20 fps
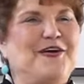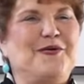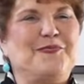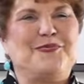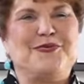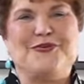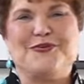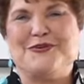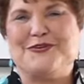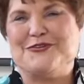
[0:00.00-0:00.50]

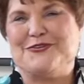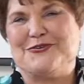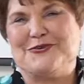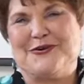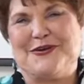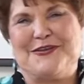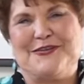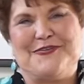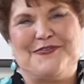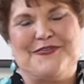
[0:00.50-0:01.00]
I hope you
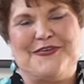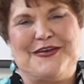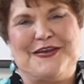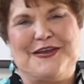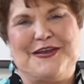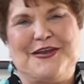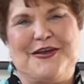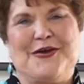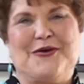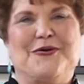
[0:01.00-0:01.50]
enjoyed
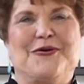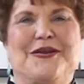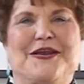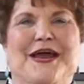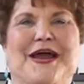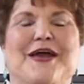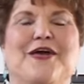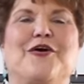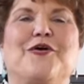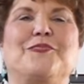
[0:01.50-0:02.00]
the
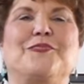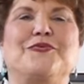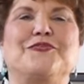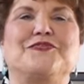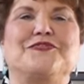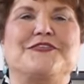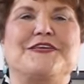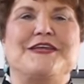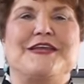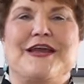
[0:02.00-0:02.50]
video and I
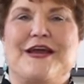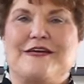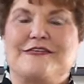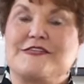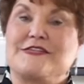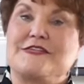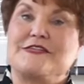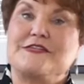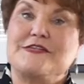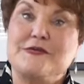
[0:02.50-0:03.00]
hope you've
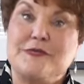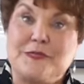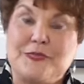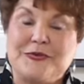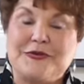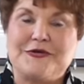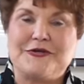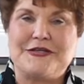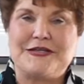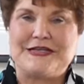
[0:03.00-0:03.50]
seen how
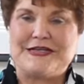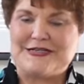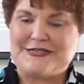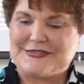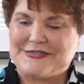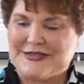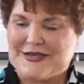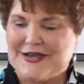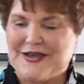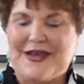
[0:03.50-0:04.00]
simple
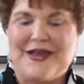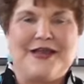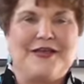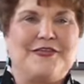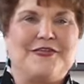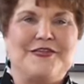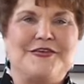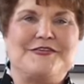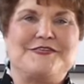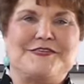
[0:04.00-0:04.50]
and
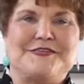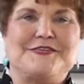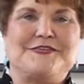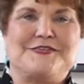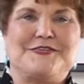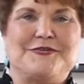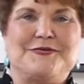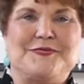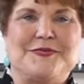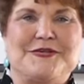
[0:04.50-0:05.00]
easy
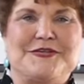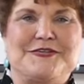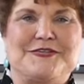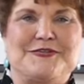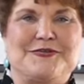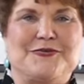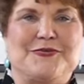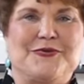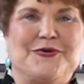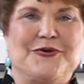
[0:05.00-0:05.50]
this
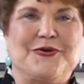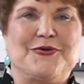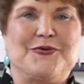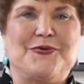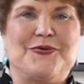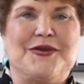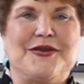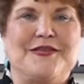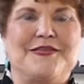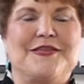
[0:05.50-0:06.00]
system is to
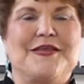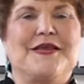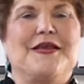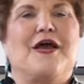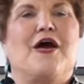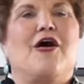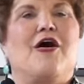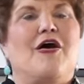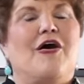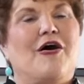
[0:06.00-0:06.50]
work
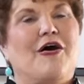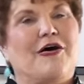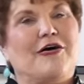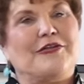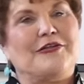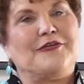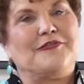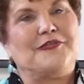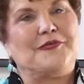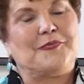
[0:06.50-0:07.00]
with.
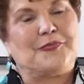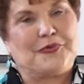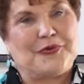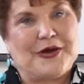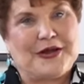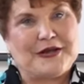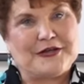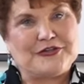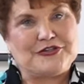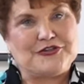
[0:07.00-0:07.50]
All of
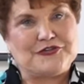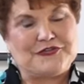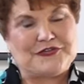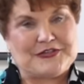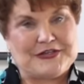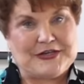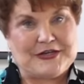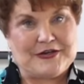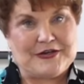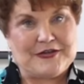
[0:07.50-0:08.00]
the
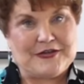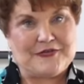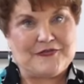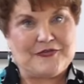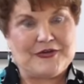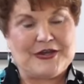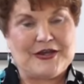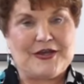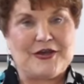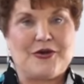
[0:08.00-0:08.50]
products you've
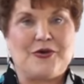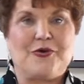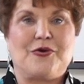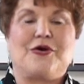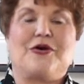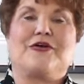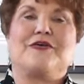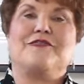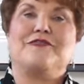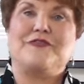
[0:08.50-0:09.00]
seen in the
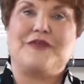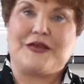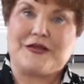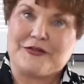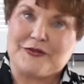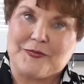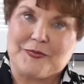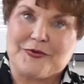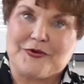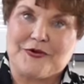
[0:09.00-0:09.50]
video are
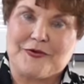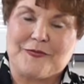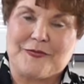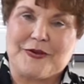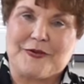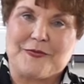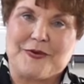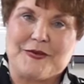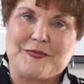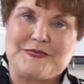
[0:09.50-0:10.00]
available
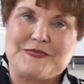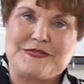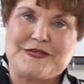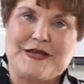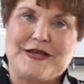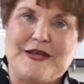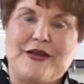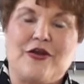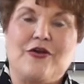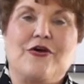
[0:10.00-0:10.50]
on my
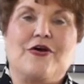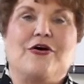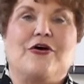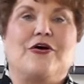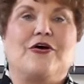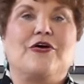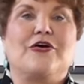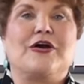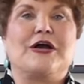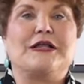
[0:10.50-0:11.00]
website
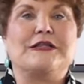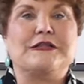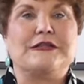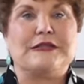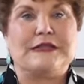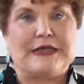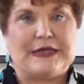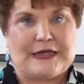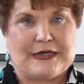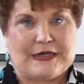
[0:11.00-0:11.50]
or
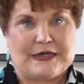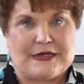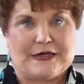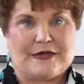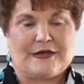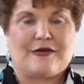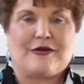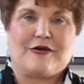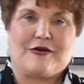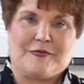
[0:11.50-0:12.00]
a
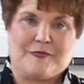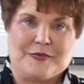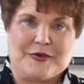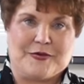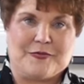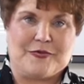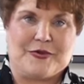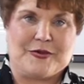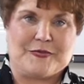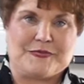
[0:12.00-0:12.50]
link
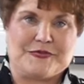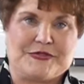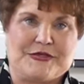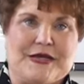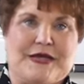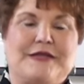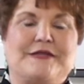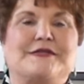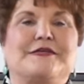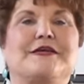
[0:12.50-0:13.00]
on my
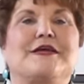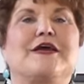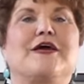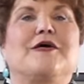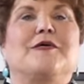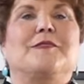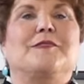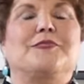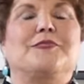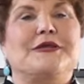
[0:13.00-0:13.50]
website.
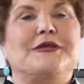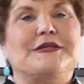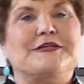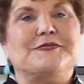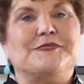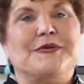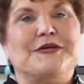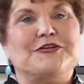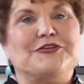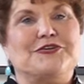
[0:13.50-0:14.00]

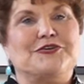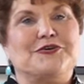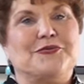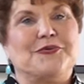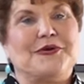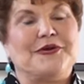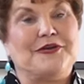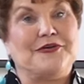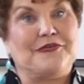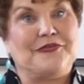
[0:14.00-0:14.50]
Please make
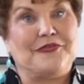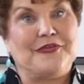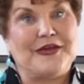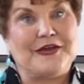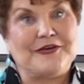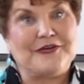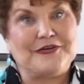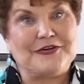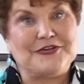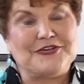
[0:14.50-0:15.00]
sure while
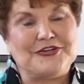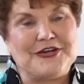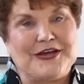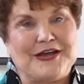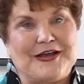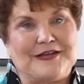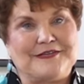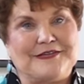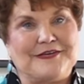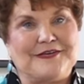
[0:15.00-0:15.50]
you're there
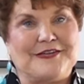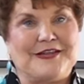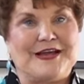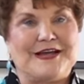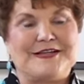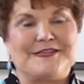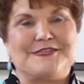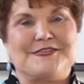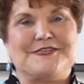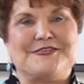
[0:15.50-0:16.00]
to check out
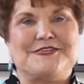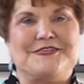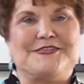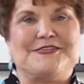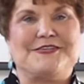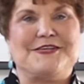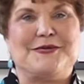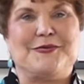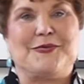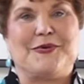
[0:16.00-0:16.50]
the
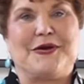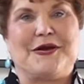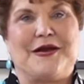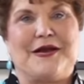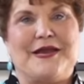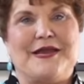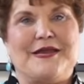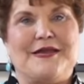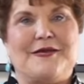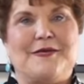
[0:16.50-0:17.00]
classes to see
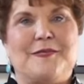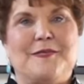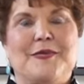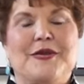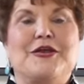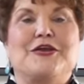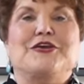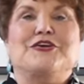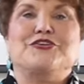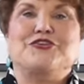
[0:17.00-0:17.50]
where I
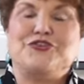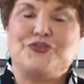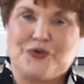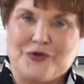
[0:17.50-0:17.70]
am.